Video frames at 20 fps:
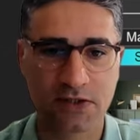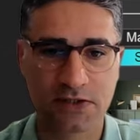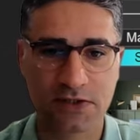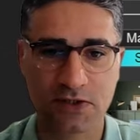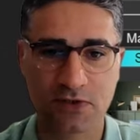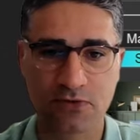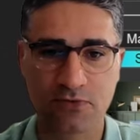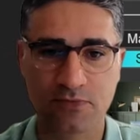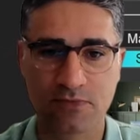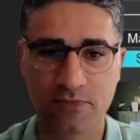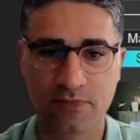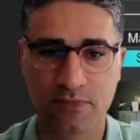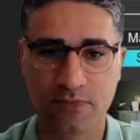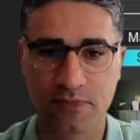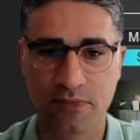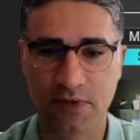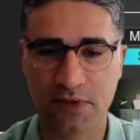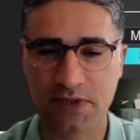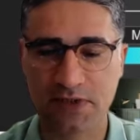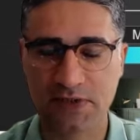So
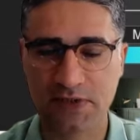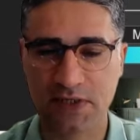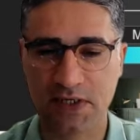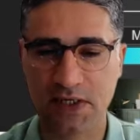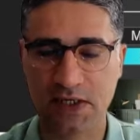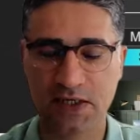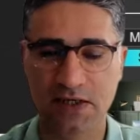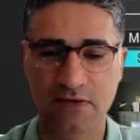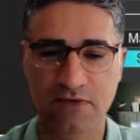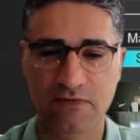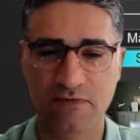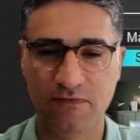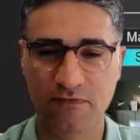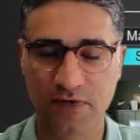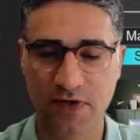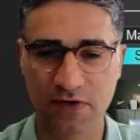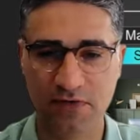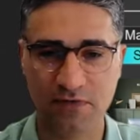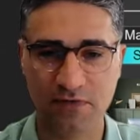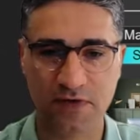it's a
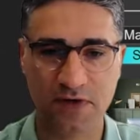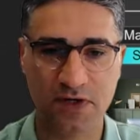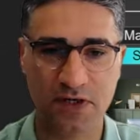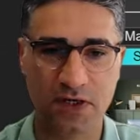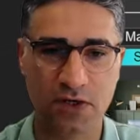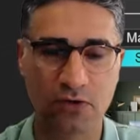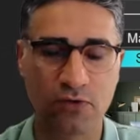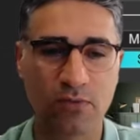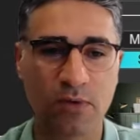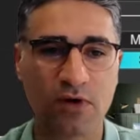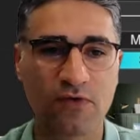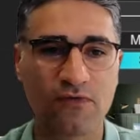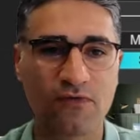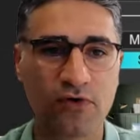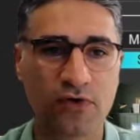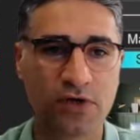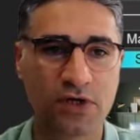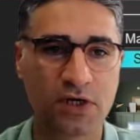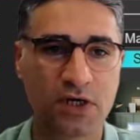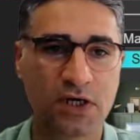very global
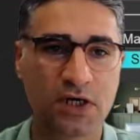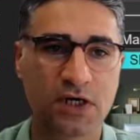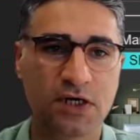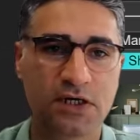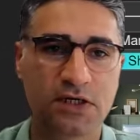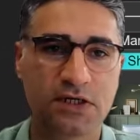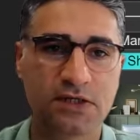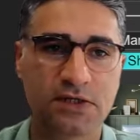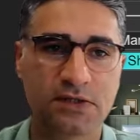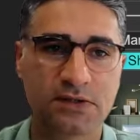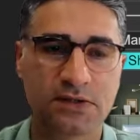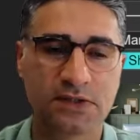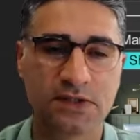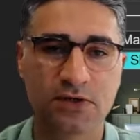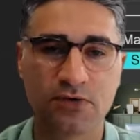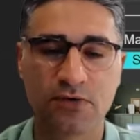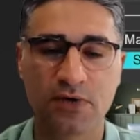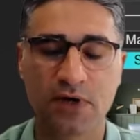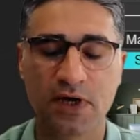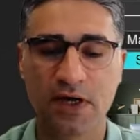work.
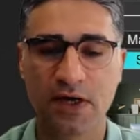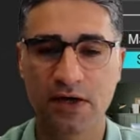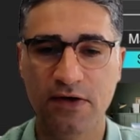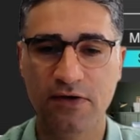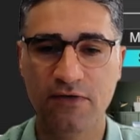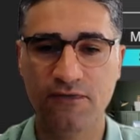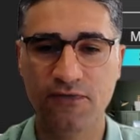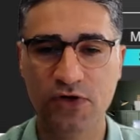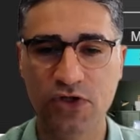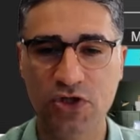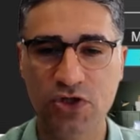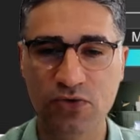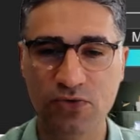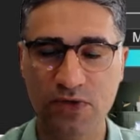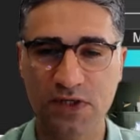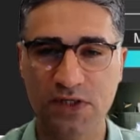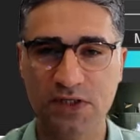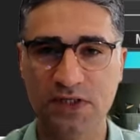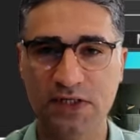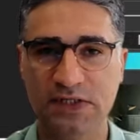So for
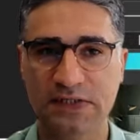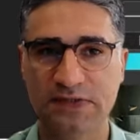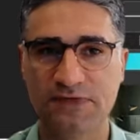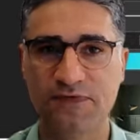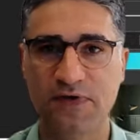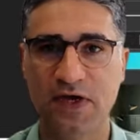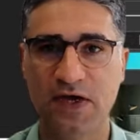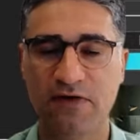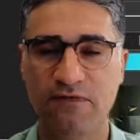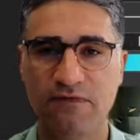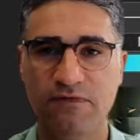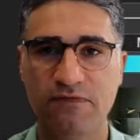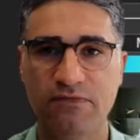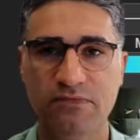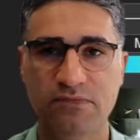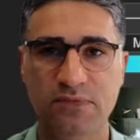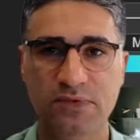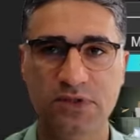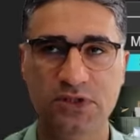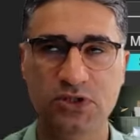doing this, we have
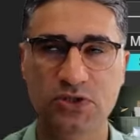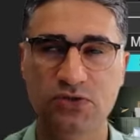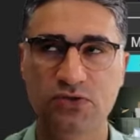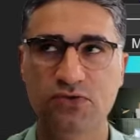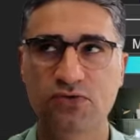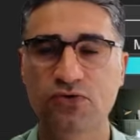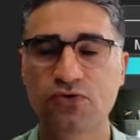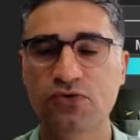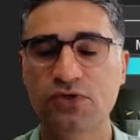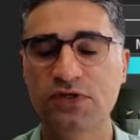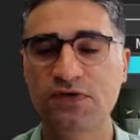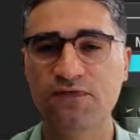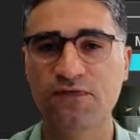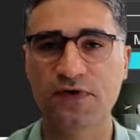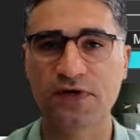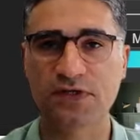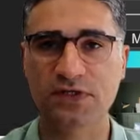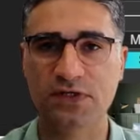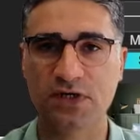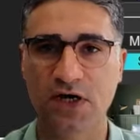two
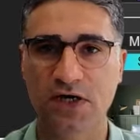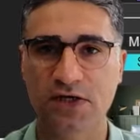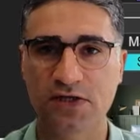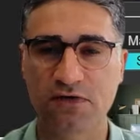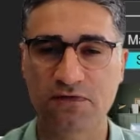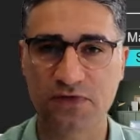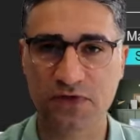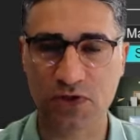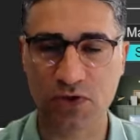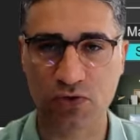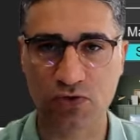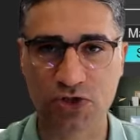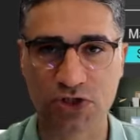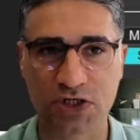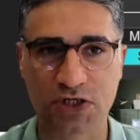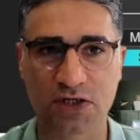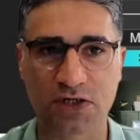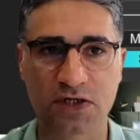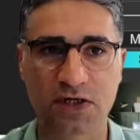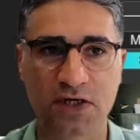different kind of
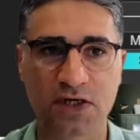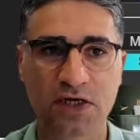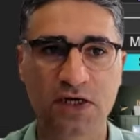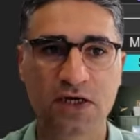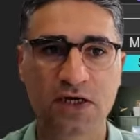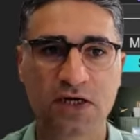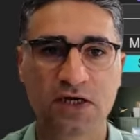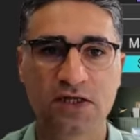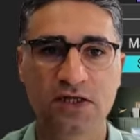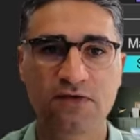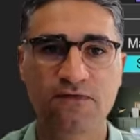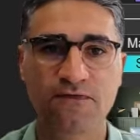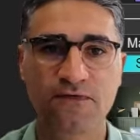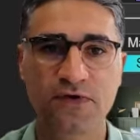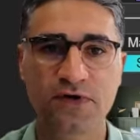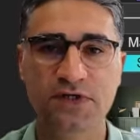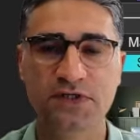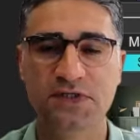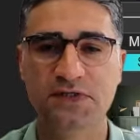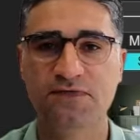solution. The
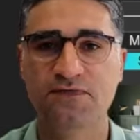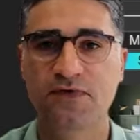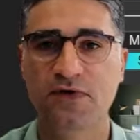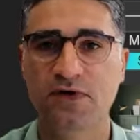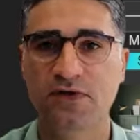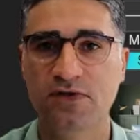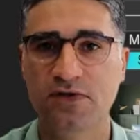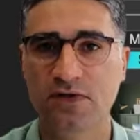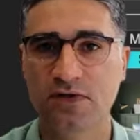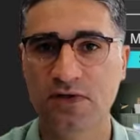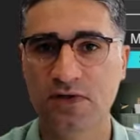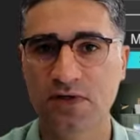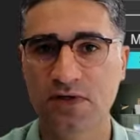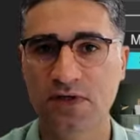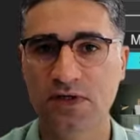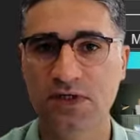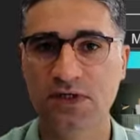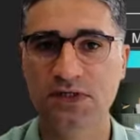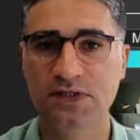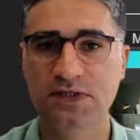first one
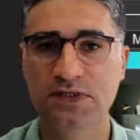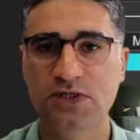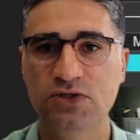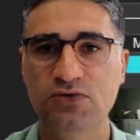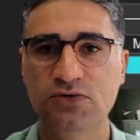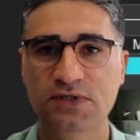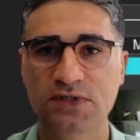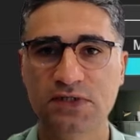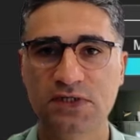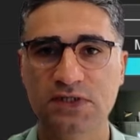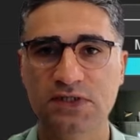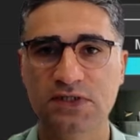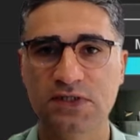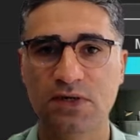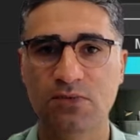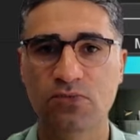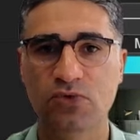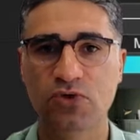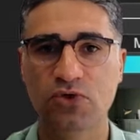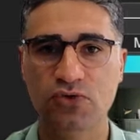is using
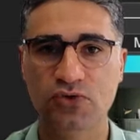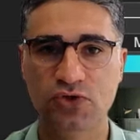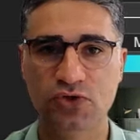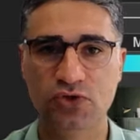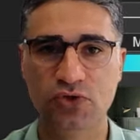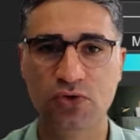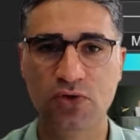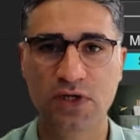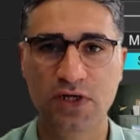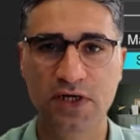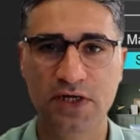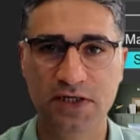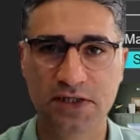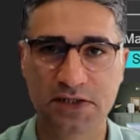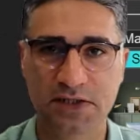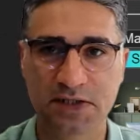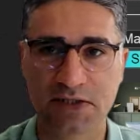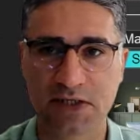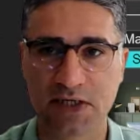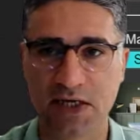some control
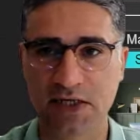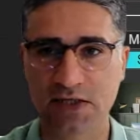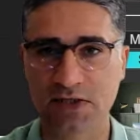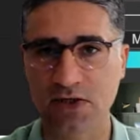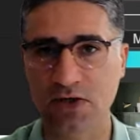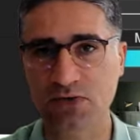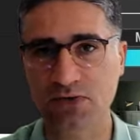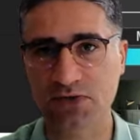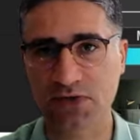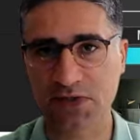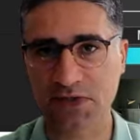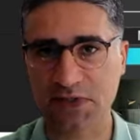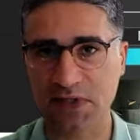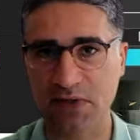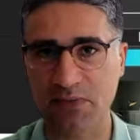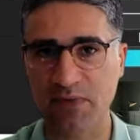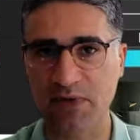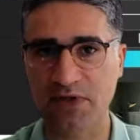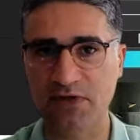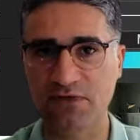net and also
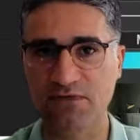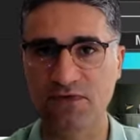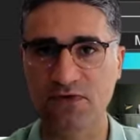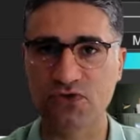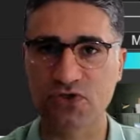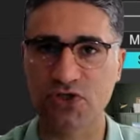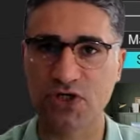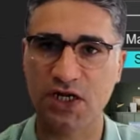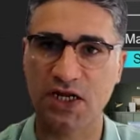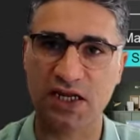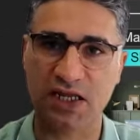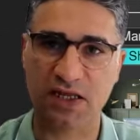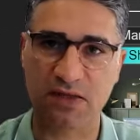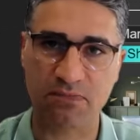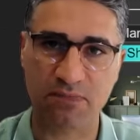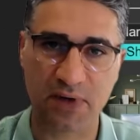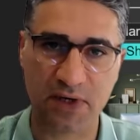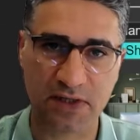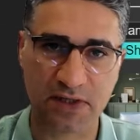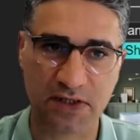Stable Diffusion and
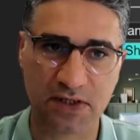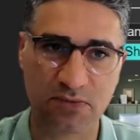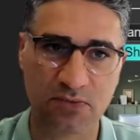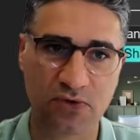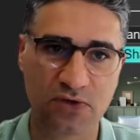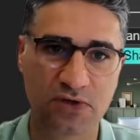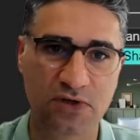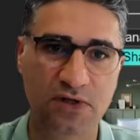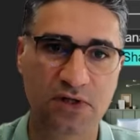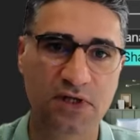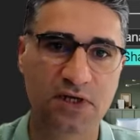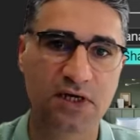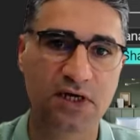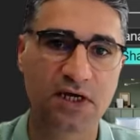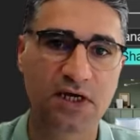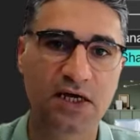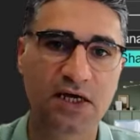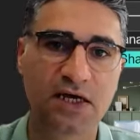inpainting model.